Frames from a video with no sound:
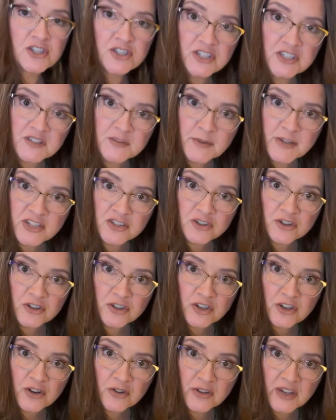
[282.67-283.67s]
Just make sure
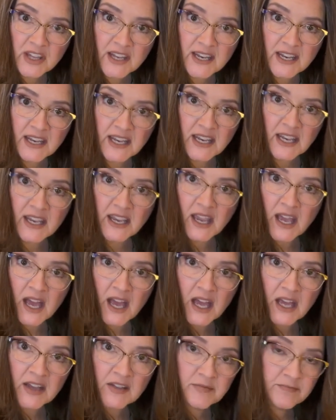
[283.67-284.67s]
you don't get any
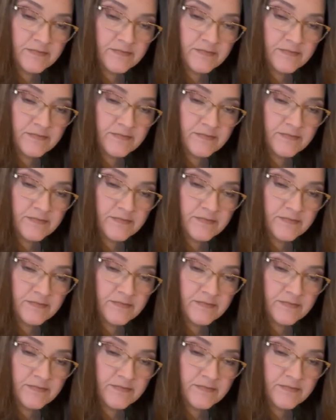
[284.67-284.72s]
uh,